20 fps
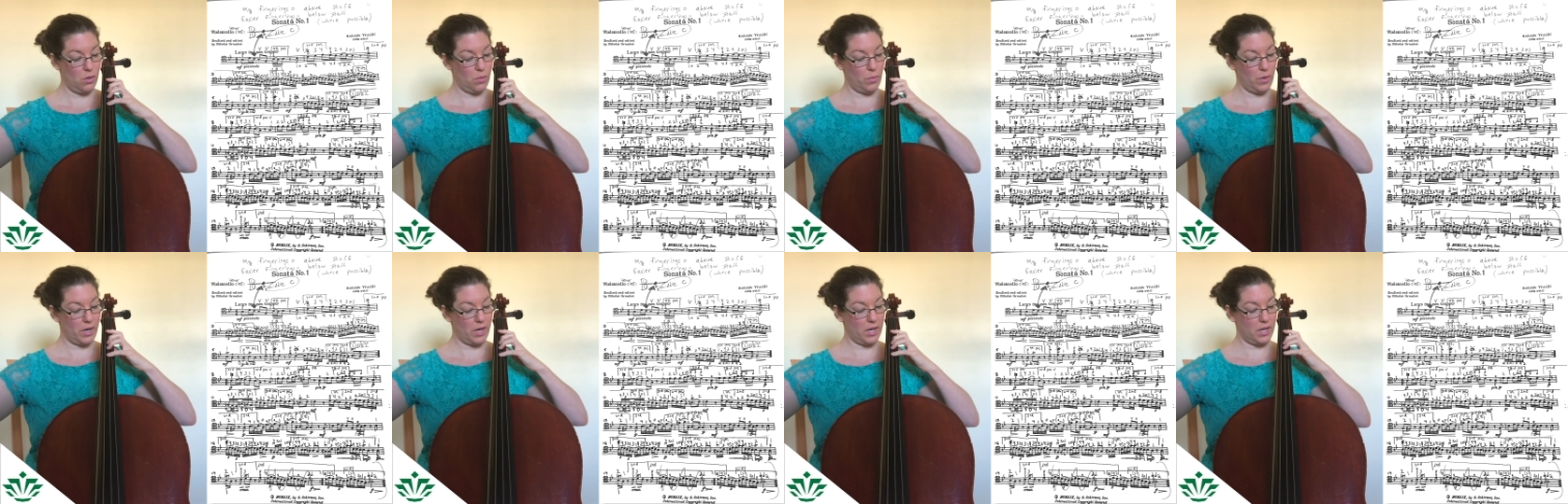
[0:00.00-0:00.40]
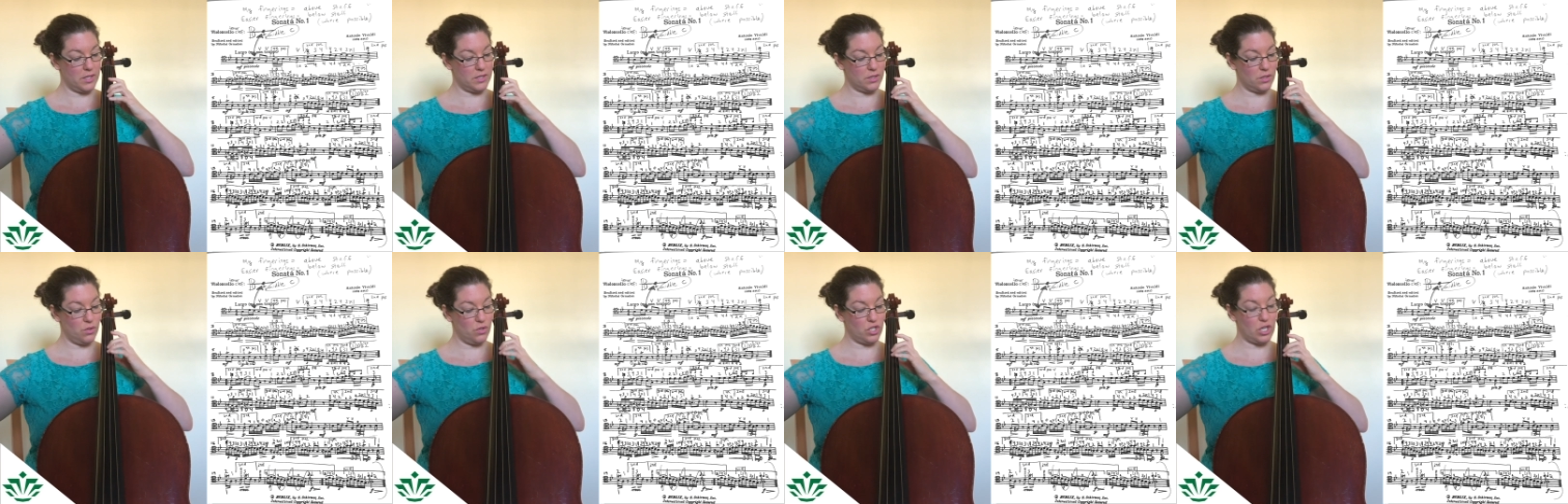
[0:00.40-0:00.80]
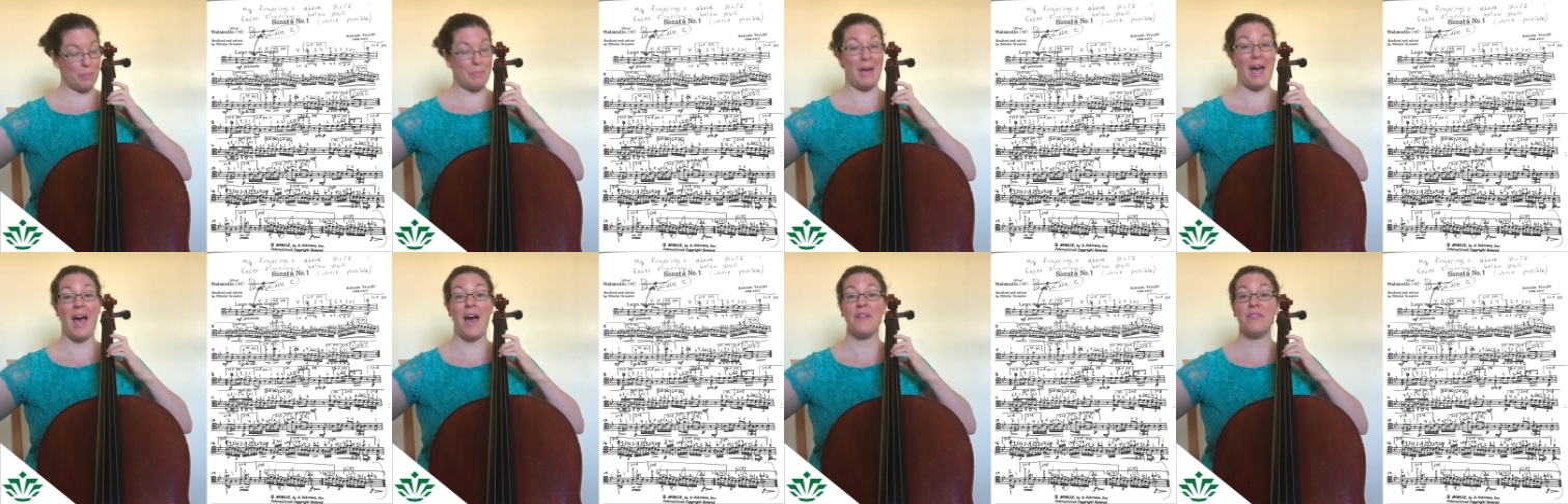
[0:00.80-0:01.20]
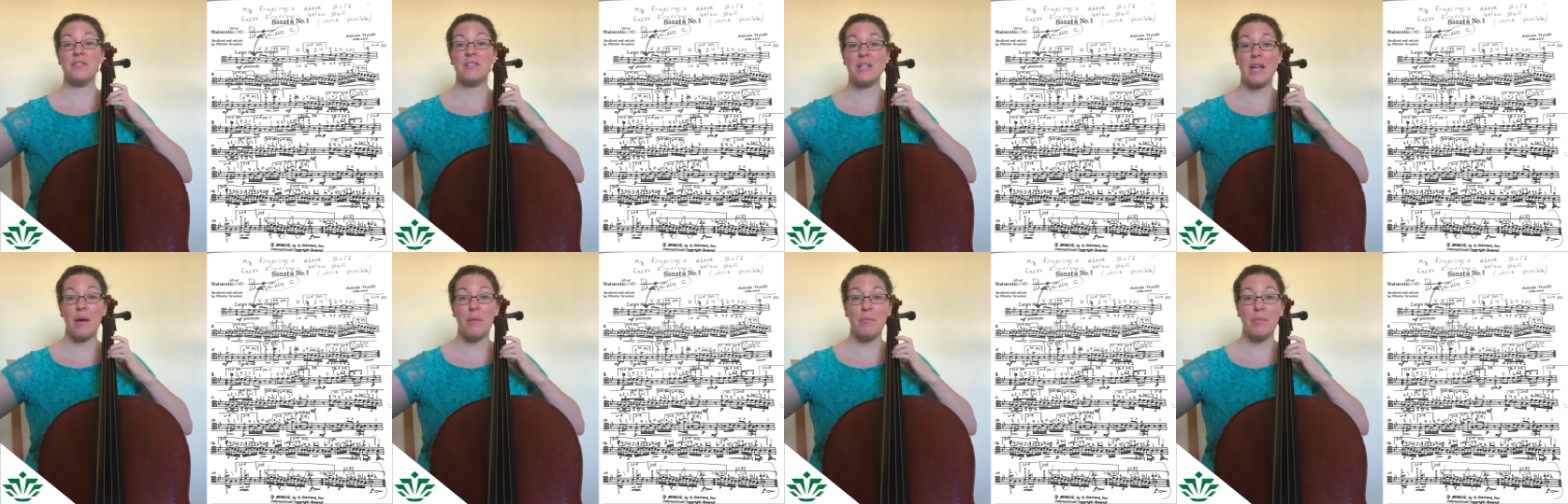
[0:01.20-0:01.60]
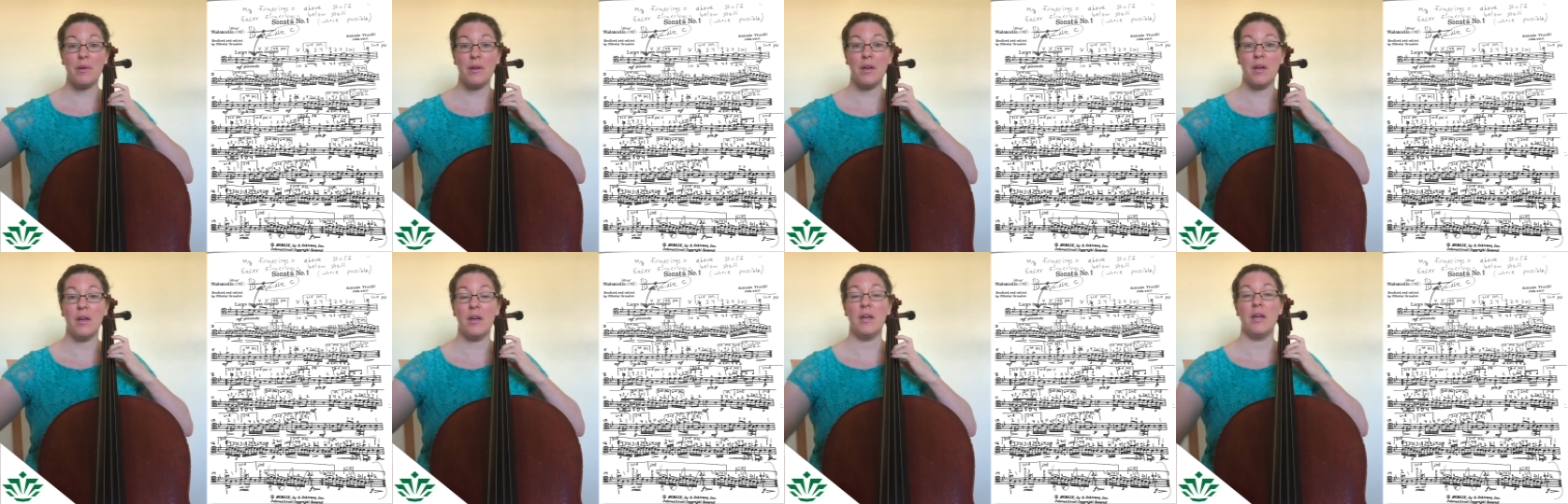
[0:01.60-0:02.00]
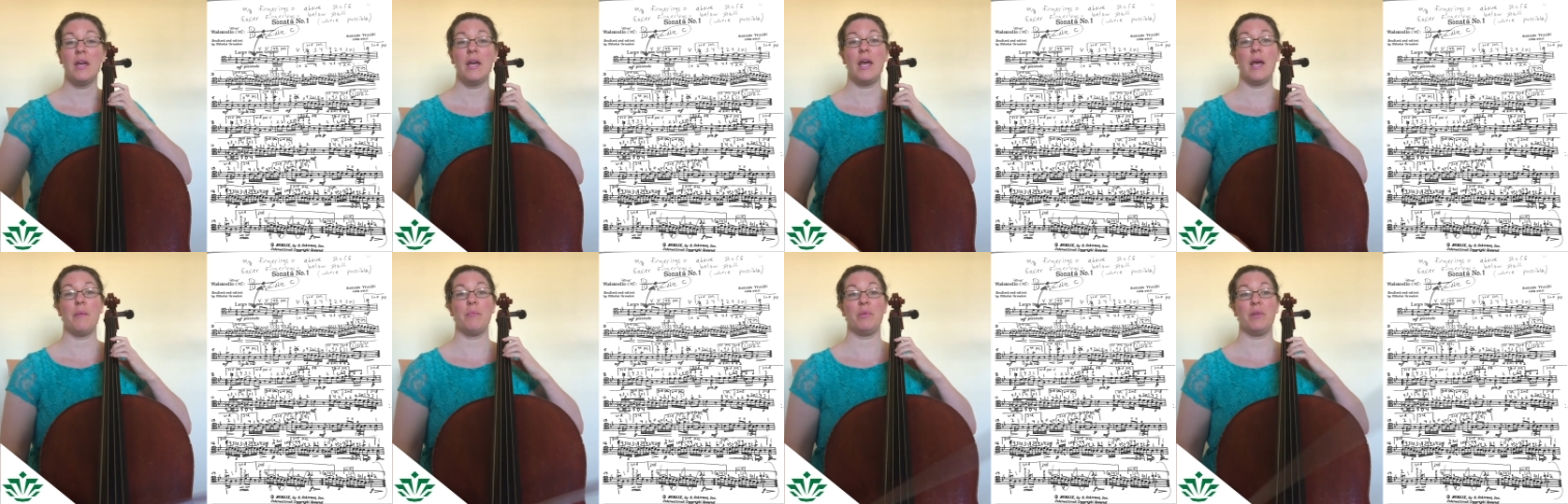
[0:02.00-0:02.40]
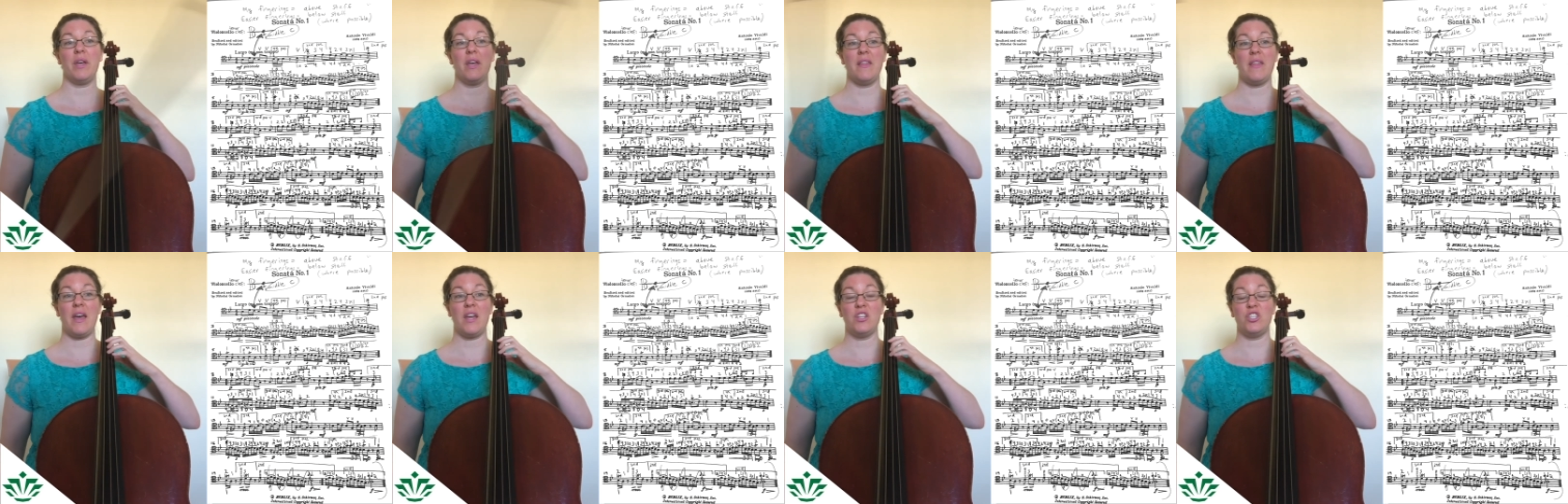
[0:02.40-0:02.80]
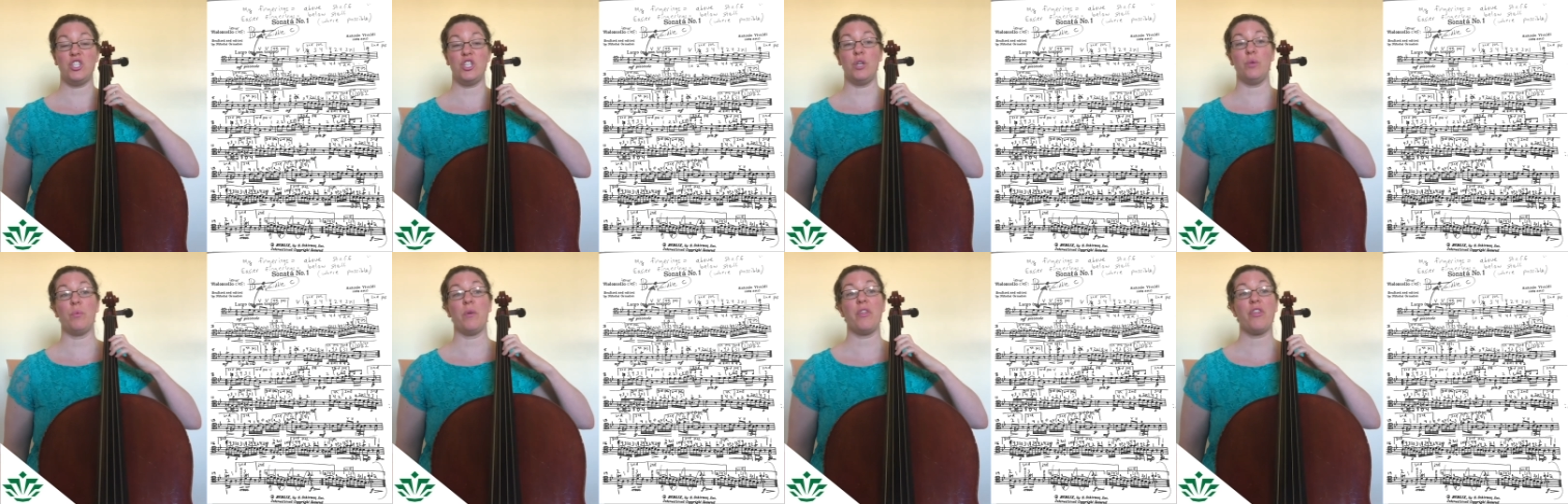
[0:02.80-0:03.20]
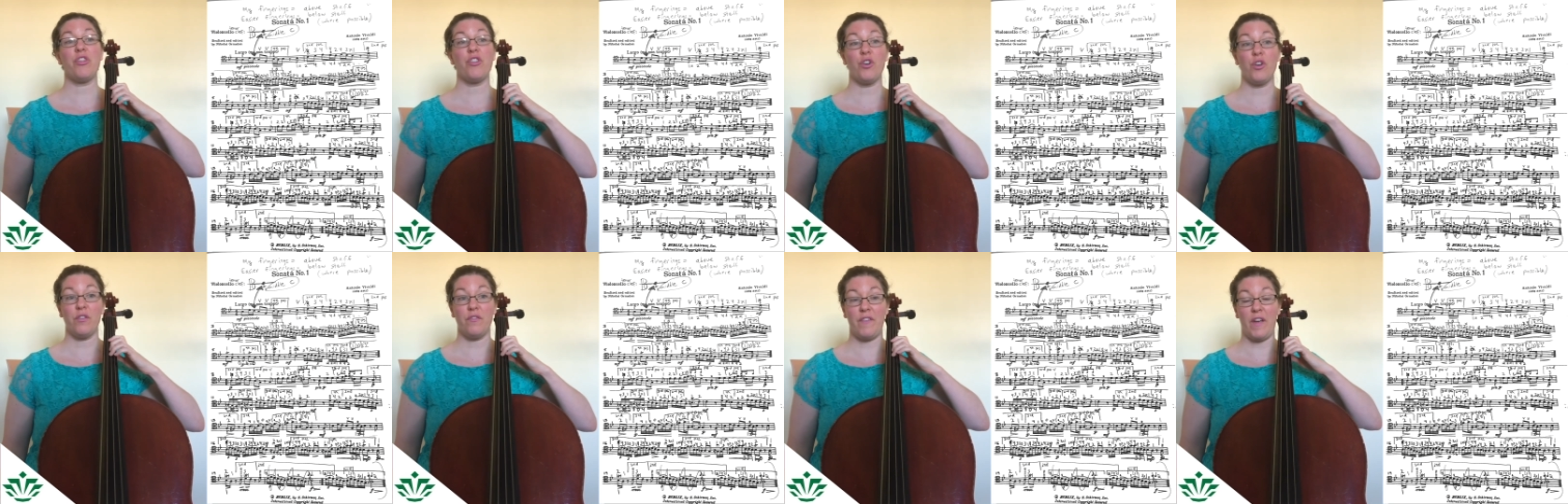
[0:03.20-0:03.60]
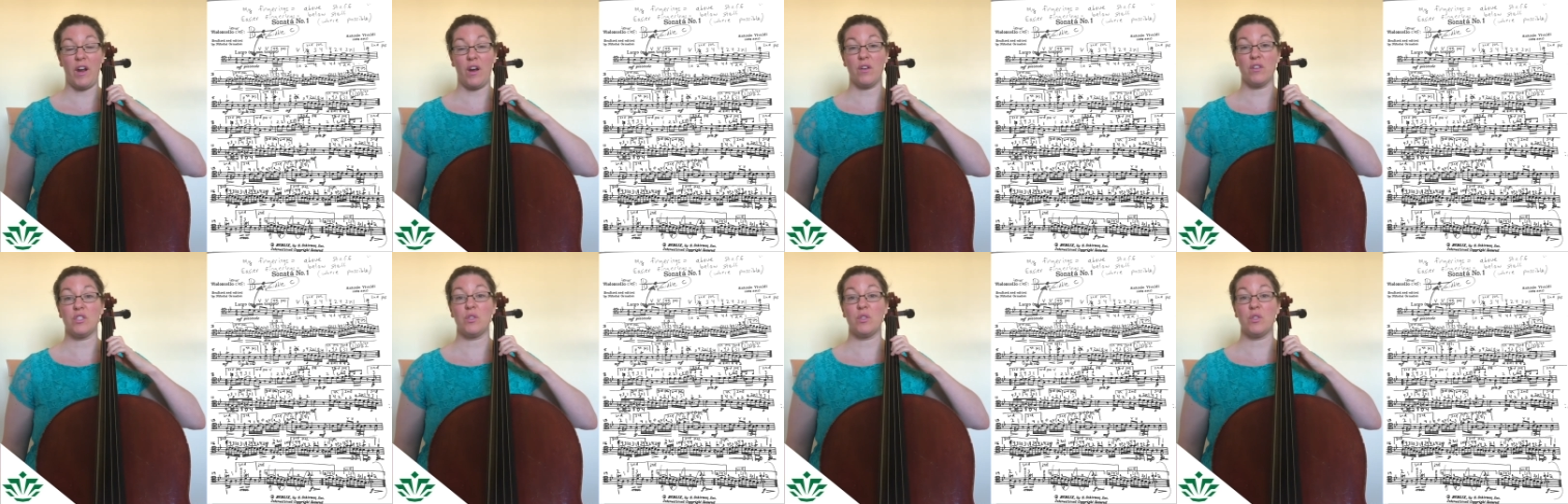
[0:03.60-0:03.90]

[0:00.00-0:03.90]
We're going to scooch up a half step and play that G with third finger.